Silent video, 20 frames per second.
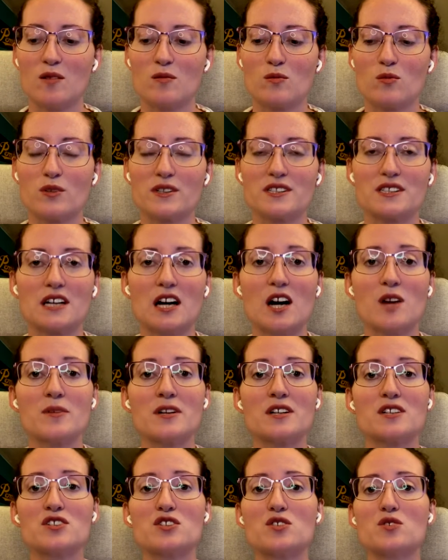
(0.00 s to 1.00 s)
was
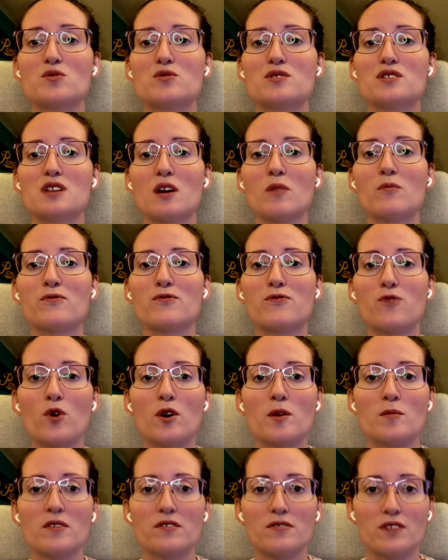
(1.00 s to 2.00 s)
coming to some
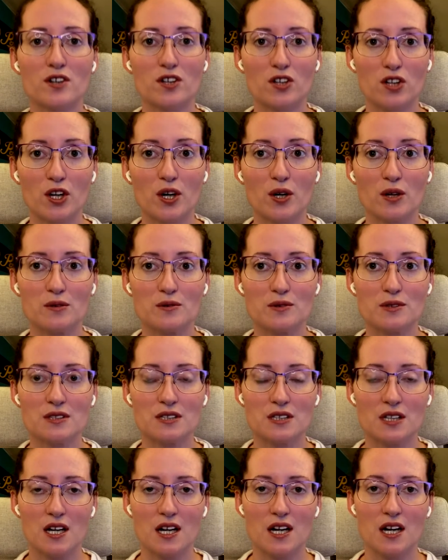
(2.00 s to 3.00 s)
form of a
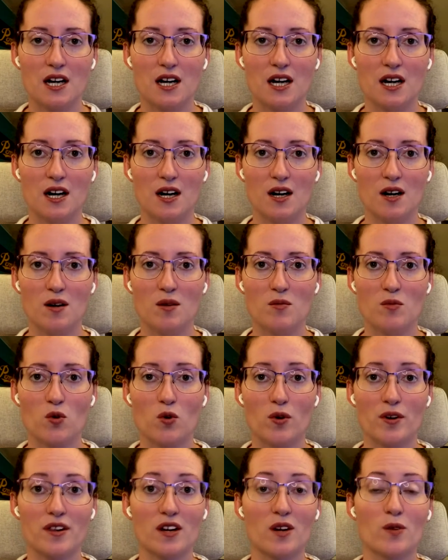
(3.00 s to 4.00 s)
close,
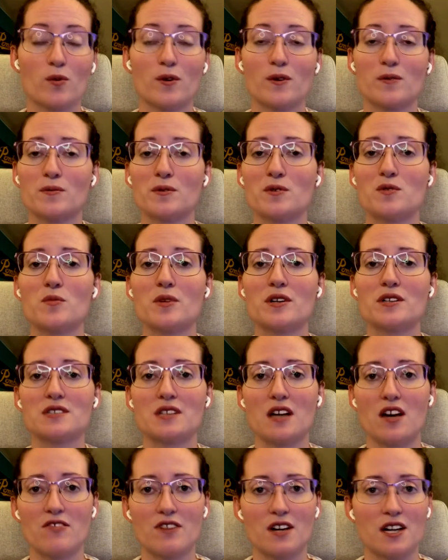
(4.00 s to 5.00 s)
or there were rumors
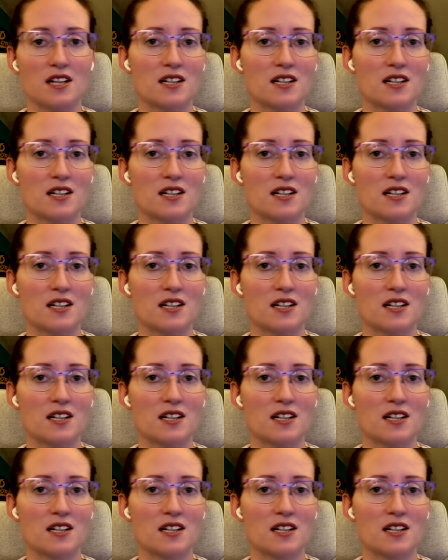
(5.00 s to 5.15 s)
of it